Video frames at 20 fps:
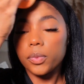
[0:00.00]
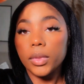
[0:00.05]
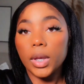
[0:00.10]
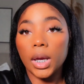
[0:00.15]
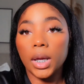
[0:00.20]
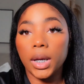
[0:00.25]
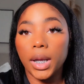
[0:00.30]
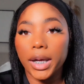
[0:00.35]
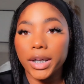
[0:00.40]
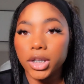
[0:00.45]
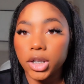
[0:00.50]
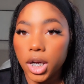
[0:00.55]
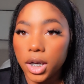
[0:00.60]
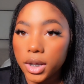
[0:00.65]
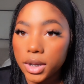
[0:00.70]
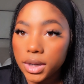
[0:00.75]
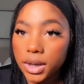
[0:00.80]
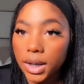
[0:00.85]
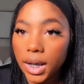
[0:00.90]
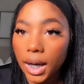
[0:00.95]
And as y'all
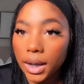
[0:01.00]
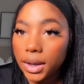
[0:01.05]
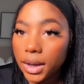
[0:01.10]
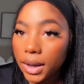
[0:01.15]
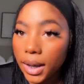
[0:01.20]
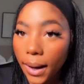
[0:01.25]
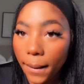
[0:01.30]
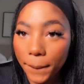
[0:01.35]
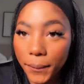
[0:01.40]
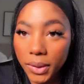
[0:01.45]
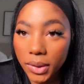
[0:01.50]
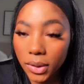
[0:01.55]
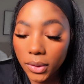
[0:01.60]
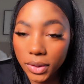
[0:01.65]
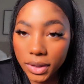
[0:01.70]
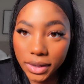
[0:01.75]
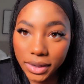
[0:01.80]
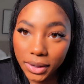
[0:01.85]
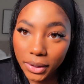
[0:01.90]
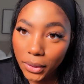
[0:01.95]
can see, I did not put no
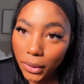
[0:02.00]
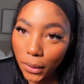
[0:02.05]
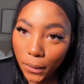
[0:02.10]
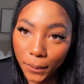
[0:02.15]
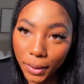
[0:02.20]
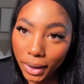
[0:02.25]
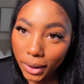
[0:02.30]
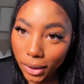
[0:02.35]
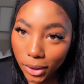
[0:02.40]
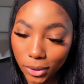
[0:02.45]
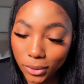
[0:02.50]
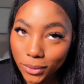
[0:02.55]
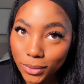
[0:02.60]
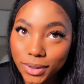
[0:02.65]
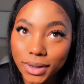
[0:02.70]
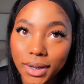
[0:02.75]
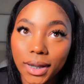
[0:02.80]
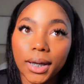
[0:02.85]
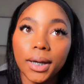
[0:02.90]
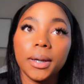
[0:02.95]
concealer on my
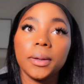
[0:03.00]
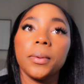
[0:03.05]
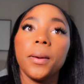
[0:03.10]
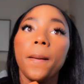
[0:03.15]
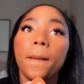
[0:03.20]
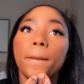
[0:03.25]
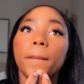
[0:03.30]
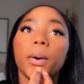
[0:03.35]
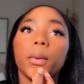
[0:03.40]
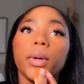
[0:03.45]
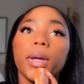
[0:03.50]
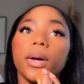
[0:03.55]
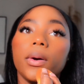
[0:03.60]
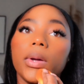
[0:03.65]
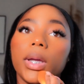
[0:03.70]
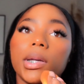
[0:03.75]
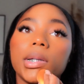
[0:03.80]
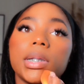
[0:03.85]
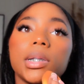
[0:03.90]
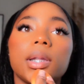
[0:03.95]
nose yet. But we're going
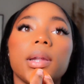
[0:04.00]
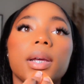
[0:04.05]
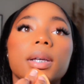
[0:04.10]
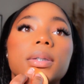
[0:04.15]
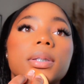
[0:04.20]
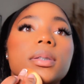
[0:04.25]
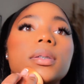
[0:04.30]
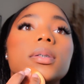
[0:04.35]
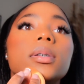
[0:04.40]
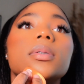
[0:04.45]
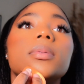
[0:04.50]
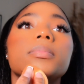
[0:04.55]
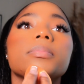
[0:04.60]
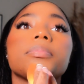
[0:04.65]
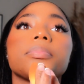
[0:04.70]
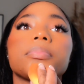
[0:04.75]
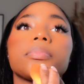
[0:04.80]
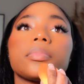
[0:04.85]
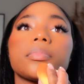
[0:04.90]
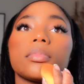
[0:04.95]
to get to that step.
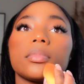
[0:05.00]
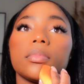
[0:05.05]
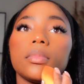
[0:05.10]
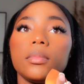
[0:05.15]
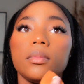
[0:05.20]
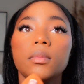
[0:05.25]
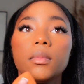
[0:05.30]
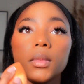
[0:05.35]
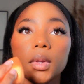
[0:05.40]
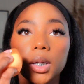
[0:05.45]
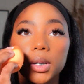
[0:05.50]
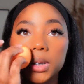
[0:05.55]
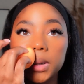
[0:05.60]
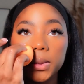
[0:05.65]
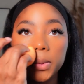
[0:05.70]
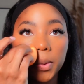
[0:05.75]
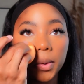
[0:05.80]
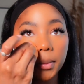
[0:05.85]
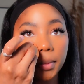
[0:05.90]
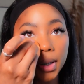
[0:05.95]
I just
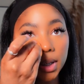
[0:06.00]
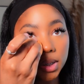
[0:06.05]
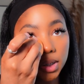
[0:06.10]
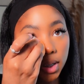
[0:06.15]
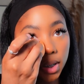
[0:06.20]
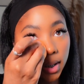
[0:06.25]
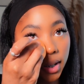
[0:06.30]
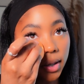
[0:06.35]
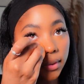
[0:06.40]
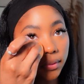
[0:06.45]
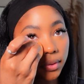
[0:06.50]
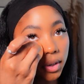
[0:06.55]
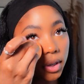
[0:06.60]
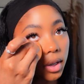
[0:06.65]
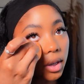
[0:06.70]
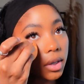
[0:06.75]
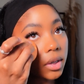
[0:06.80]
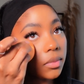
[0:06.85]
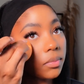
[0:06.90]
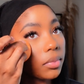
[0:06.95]
want to make sure
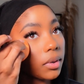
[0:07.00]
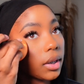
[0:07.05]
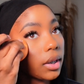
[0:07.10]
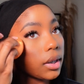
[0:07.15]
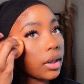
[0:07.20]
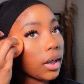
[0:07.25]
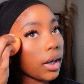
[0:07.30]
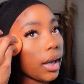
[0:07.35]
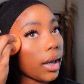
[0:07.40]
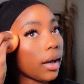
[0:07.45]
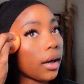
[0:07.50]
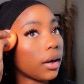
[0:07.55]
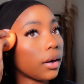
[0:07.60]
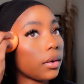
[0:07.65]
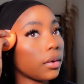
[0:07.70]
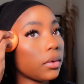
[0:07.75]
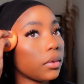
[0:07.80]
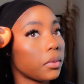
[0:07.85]
everything is blended out.